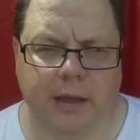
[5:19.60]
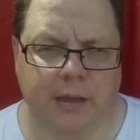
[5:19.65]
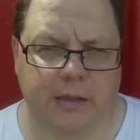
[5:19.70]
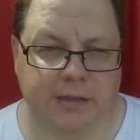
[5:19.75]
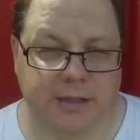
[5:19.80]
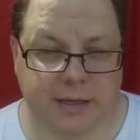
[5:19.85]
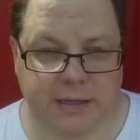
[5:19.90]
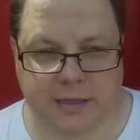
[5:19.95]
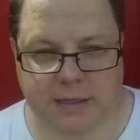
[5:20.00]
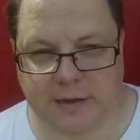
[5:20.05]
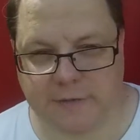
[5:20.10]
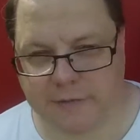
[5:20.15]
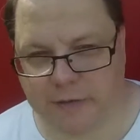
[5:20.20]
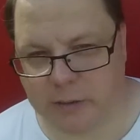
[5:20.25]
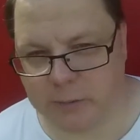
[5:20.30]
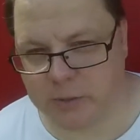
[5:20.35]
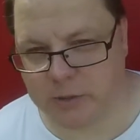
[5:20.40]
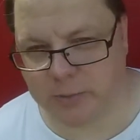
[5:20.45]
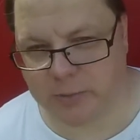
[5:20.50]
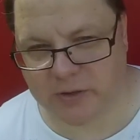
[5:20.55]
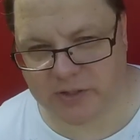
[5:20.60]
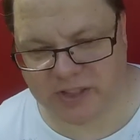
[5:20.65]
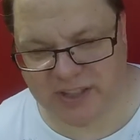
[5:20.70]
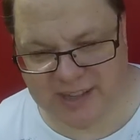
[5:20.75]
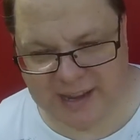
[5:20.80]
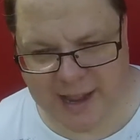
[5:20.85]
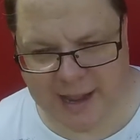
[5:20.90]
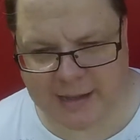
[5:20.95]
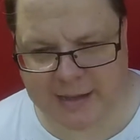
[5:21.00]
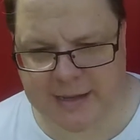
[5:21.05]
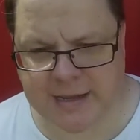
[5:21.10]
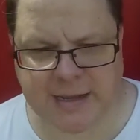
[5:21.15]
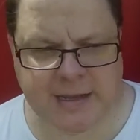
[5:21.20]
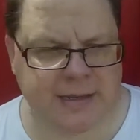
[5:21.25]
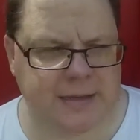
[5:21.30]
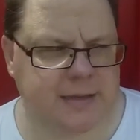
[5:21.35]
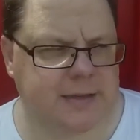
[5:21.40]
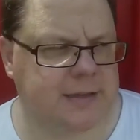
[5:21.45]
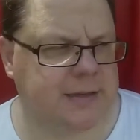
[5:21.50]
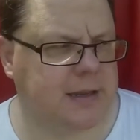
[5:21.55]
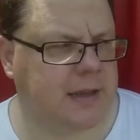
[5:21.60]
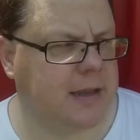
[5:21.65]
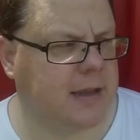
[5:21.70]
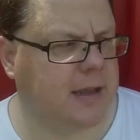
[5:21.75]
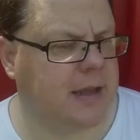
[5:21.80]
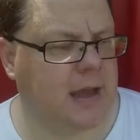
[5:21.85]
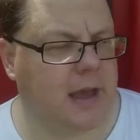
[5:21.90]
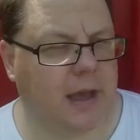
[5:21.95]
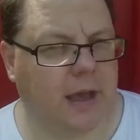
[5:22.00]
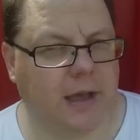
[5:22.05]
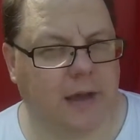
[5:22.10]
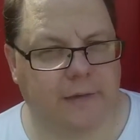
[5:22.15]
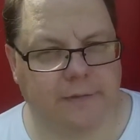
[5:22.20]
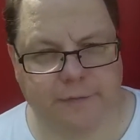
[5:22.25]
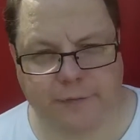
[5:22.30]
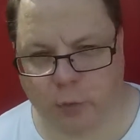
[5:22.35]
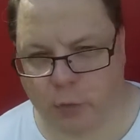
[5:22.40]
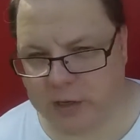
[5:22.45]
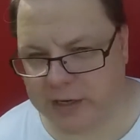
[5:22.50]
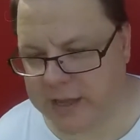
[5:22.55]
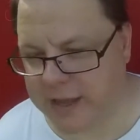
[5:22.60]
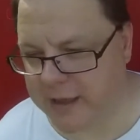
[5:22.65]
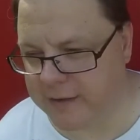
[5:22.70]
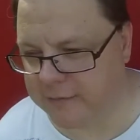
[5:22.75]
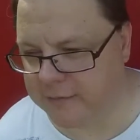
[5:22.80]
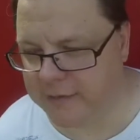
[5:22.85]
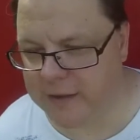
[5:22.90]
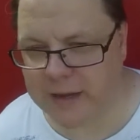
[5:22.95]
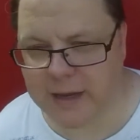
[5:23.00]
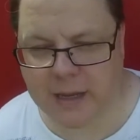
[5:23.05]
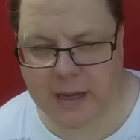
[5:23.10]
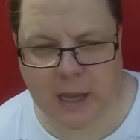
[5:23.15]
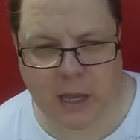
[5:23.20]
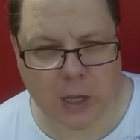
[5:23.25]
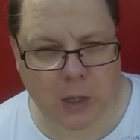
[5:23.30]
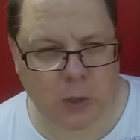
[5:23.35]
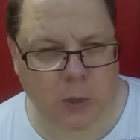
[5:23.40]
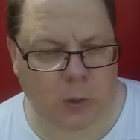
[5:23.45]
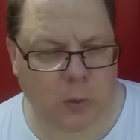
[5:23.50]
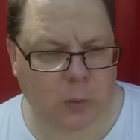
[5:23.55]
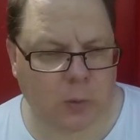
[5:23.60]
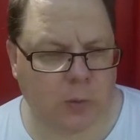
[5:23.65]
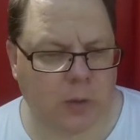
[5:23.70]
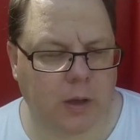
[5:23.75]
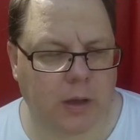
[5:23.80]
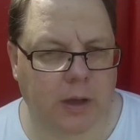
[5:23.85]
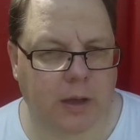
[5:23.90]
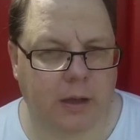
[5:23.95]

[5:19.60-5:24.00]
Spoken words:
60 frames per second, 4K video,